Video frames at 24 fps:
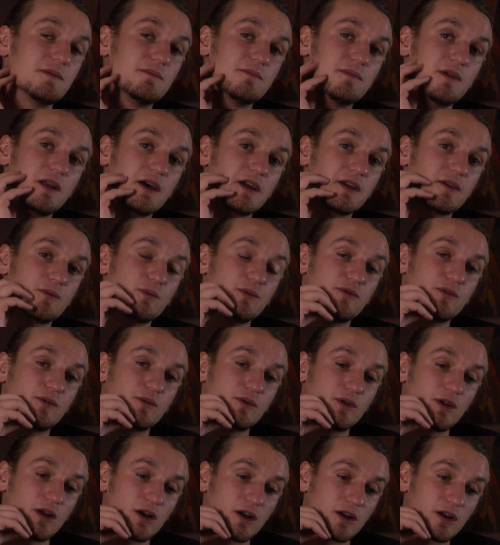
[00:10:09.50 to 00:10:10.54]

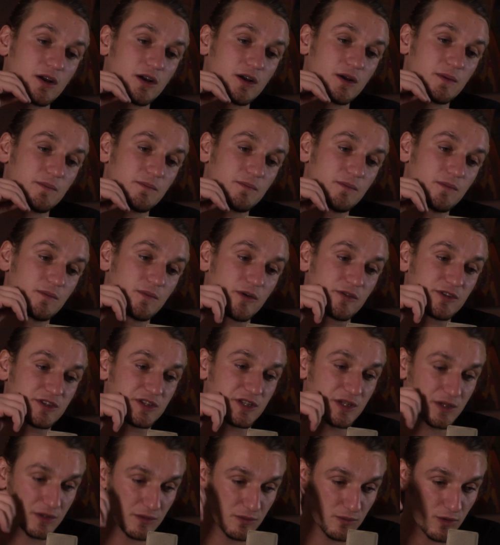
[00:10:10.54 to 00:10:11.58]

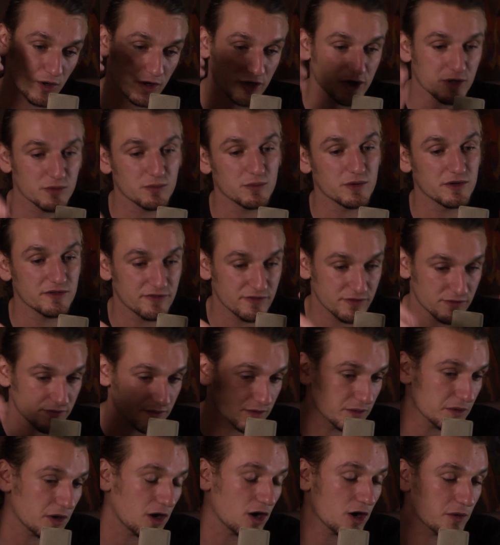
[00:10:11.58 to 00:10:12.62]
obviously working with
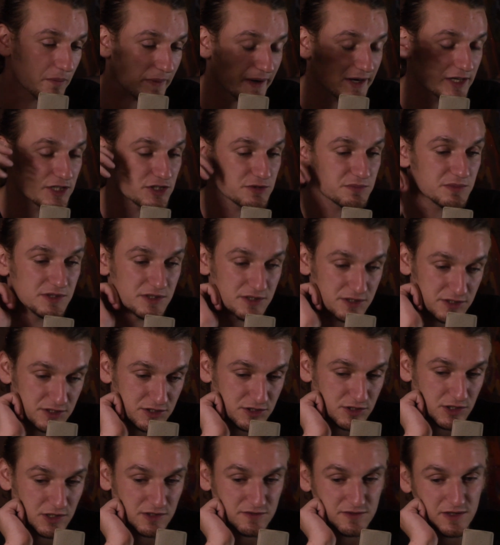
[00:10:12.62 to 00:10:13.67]
our management and
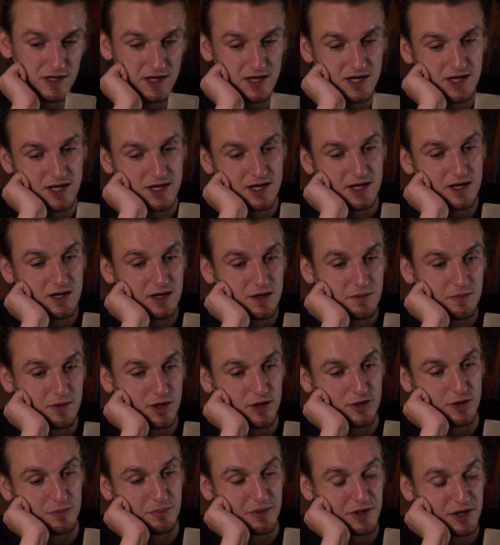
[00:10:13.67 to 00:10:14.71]
stuff,
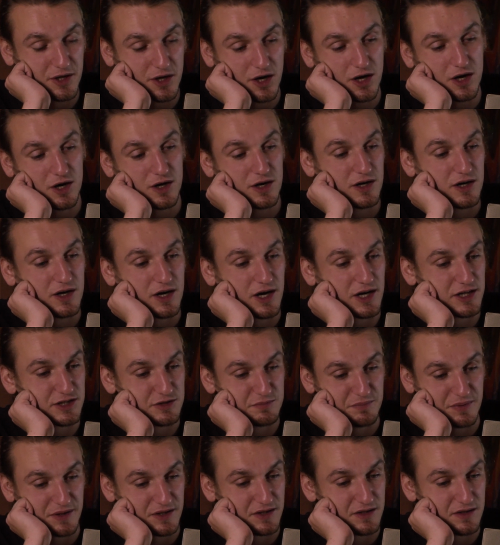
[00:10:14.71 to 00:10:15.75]
the PR has
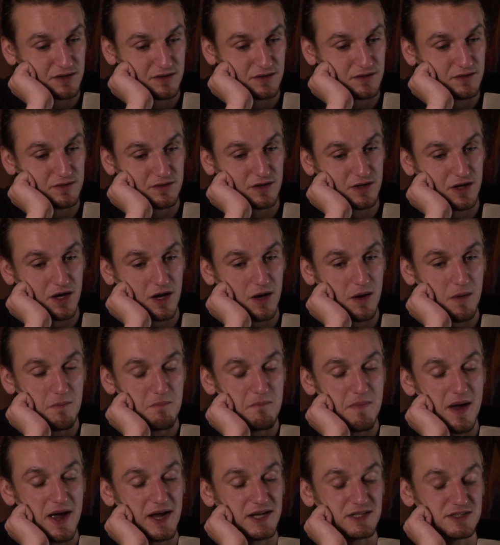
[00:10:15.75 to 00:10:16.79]
been
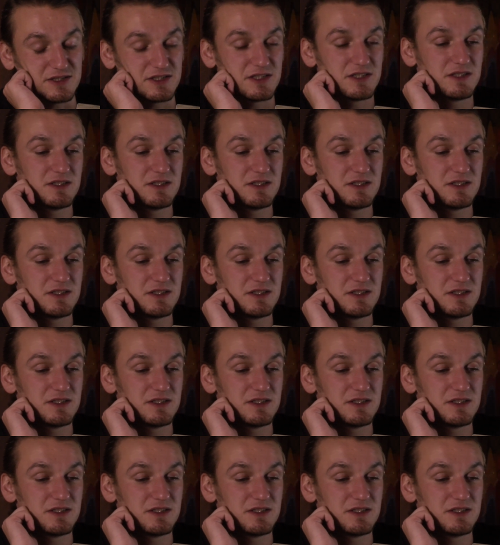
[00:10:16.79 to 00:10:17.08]
amazing